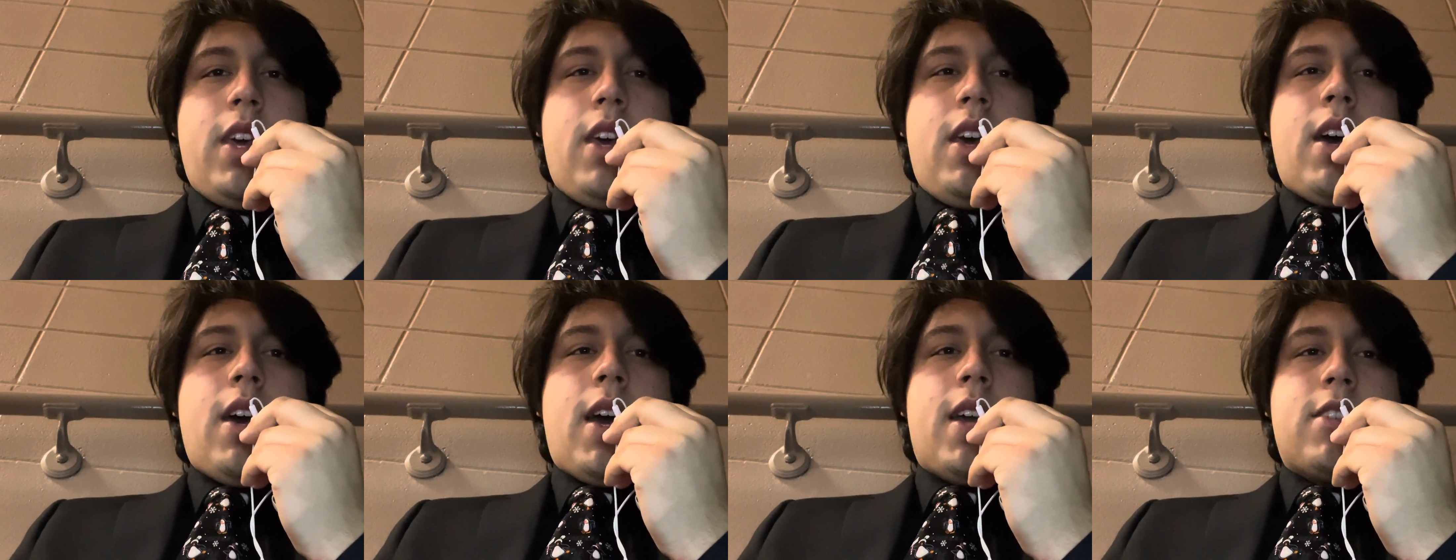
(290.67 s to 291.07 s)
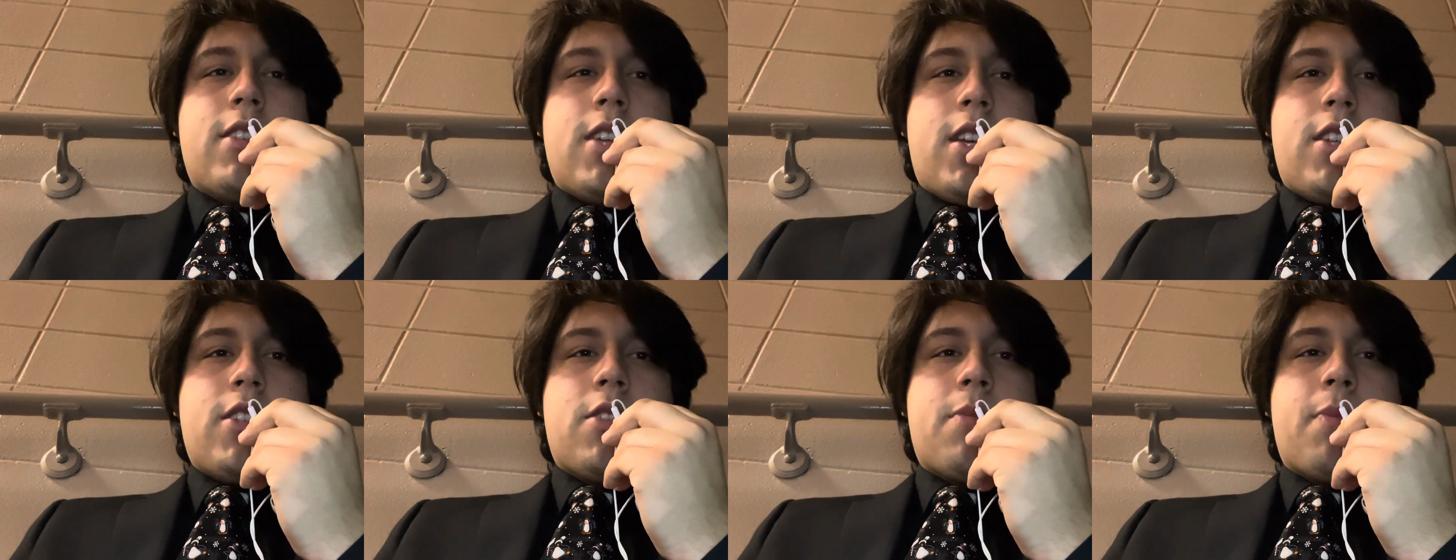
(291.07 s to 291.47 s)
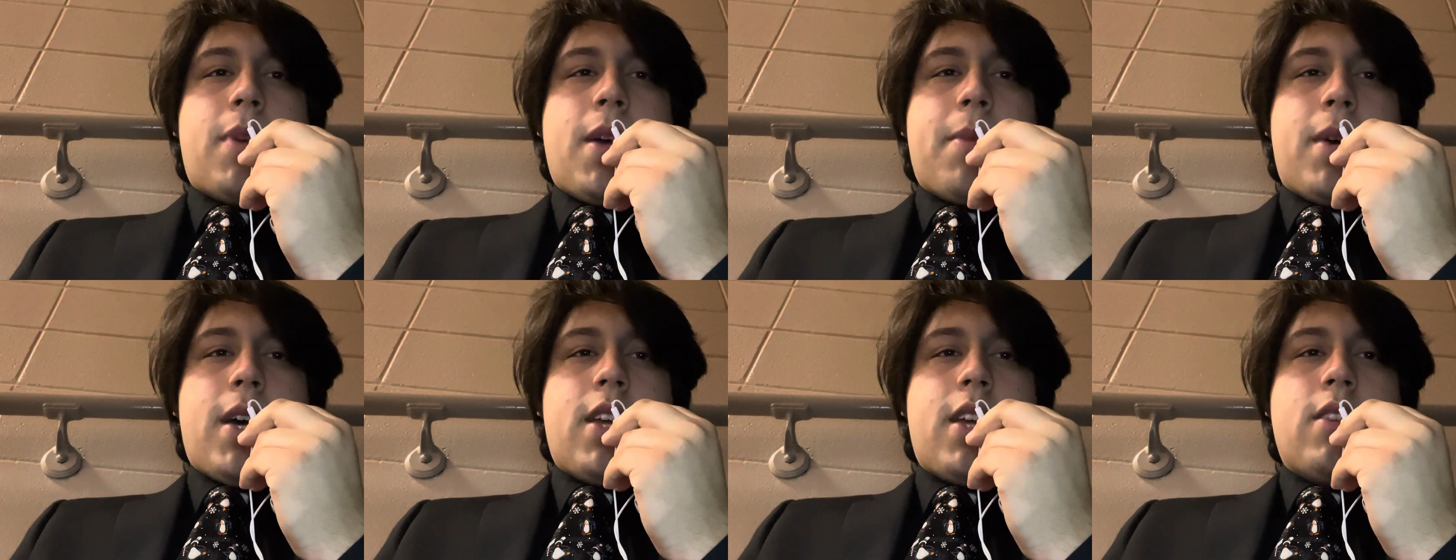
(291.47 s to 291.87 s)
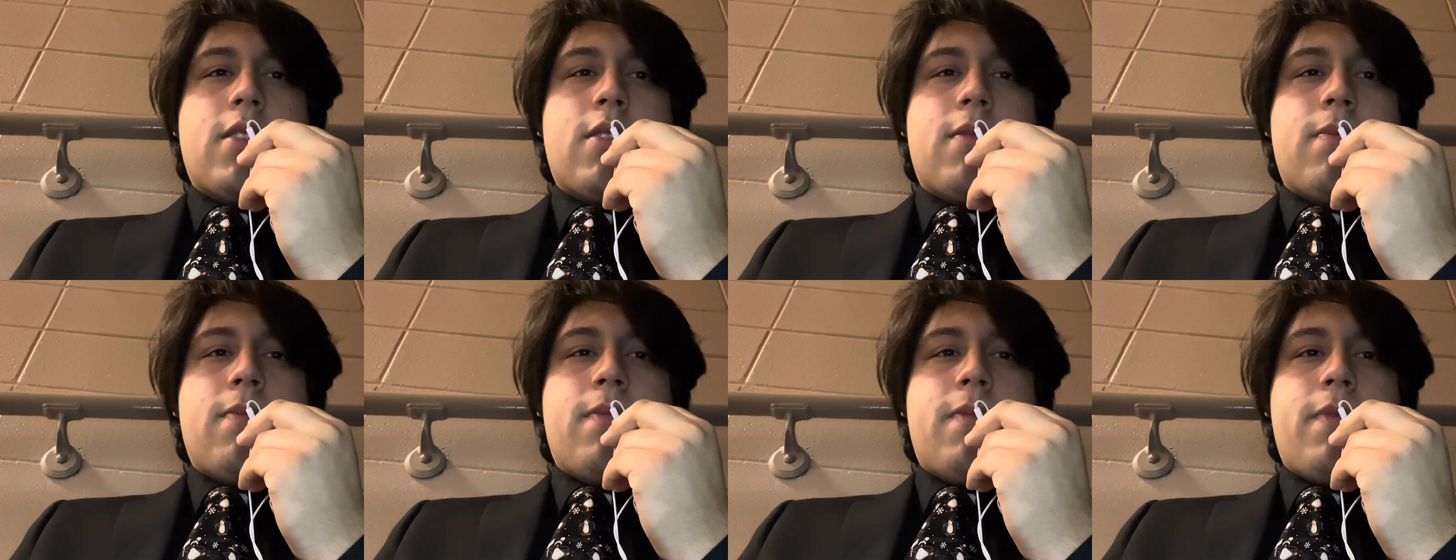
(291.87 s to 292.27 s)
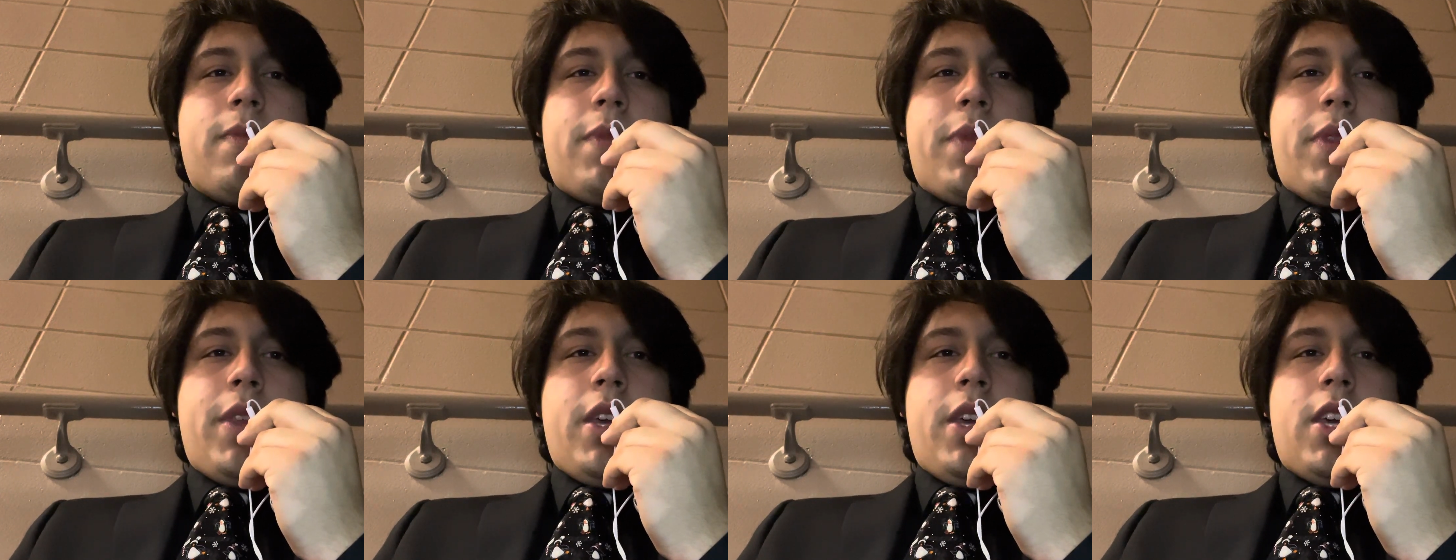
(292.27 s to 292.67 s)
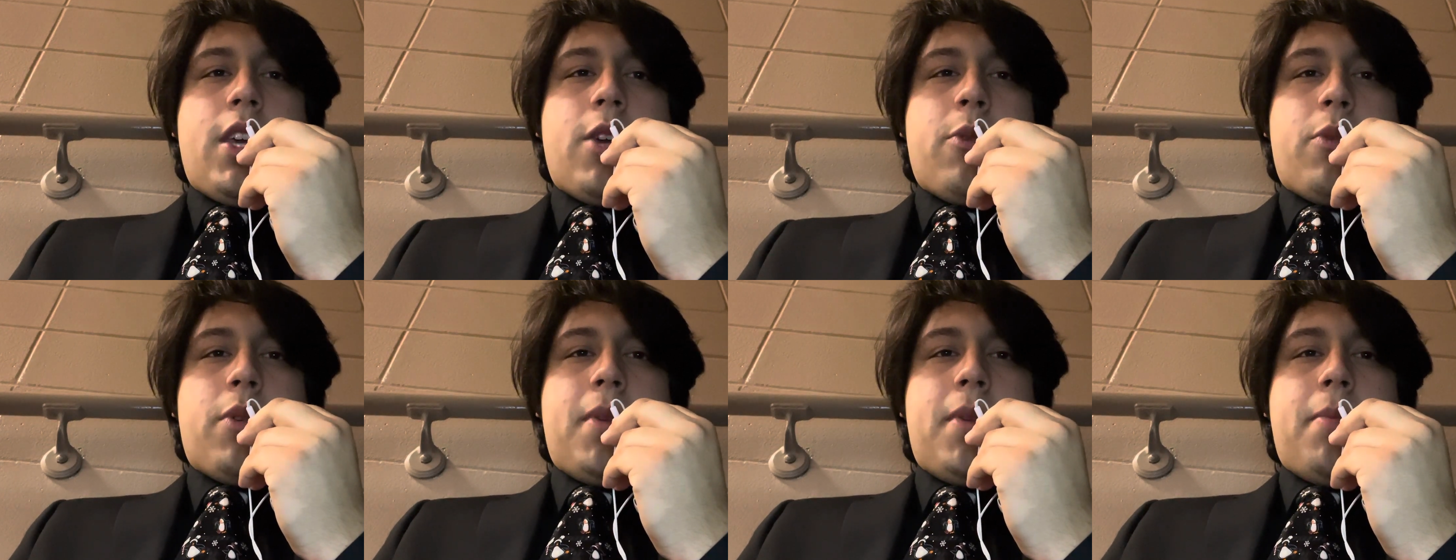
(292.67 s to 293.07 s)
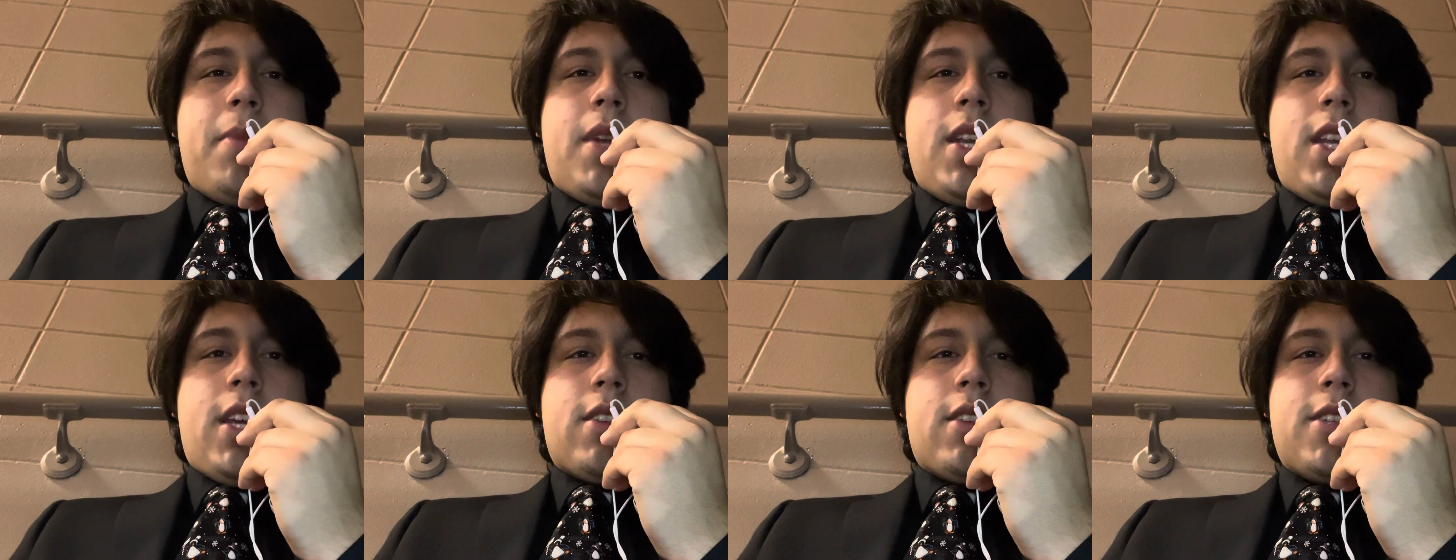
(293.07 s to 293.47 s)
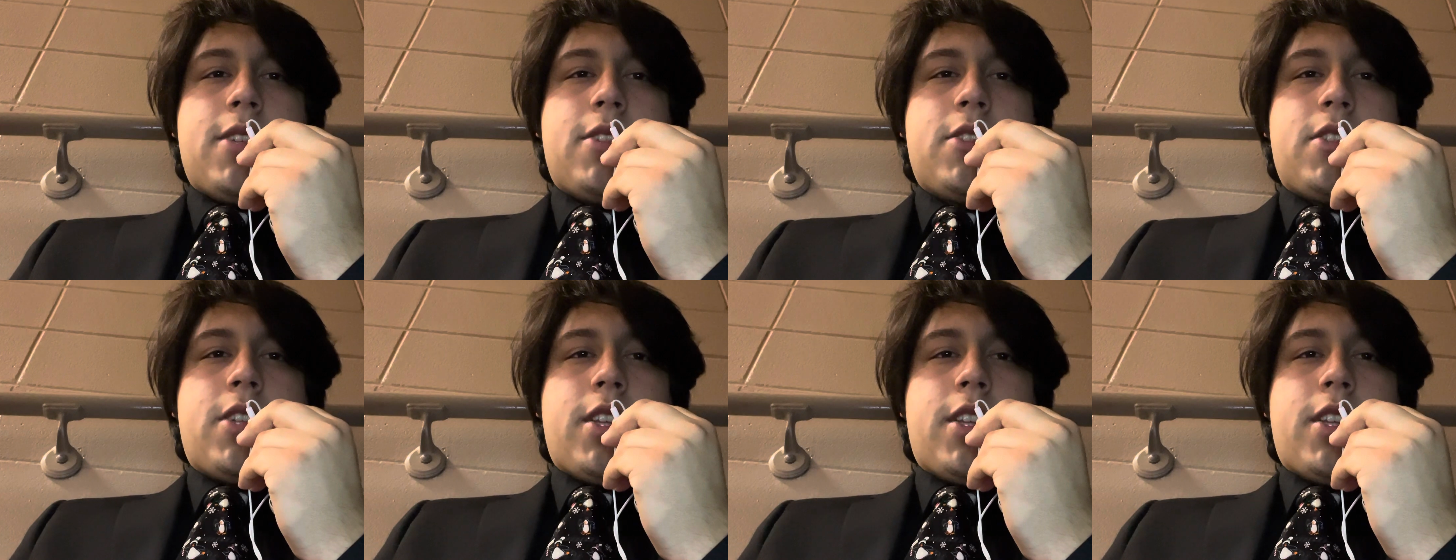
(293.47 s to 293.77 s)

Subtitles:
I changed my mind. It would be meaningless,